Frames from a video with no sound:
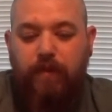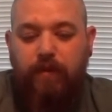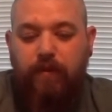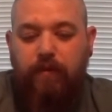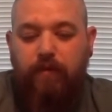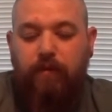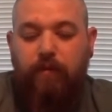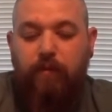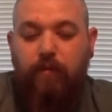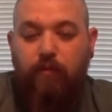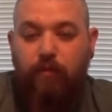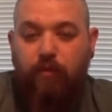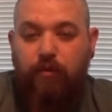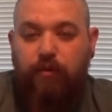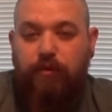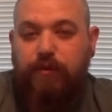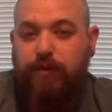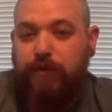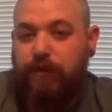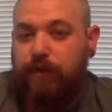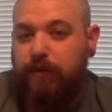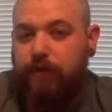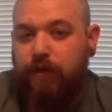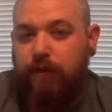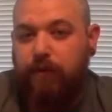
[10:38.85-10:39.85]
you're more
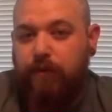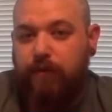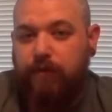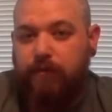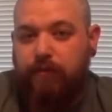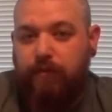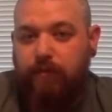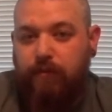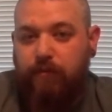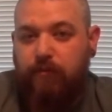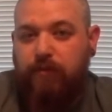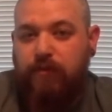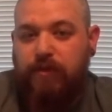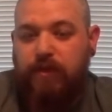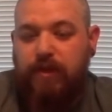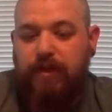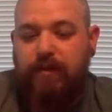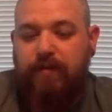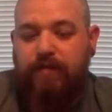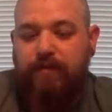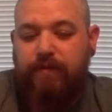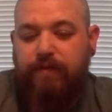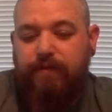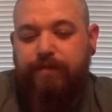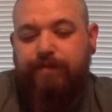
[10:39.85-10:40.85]
secure and more
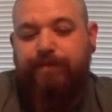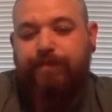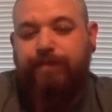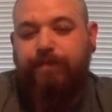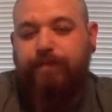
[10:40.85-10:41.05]
safe,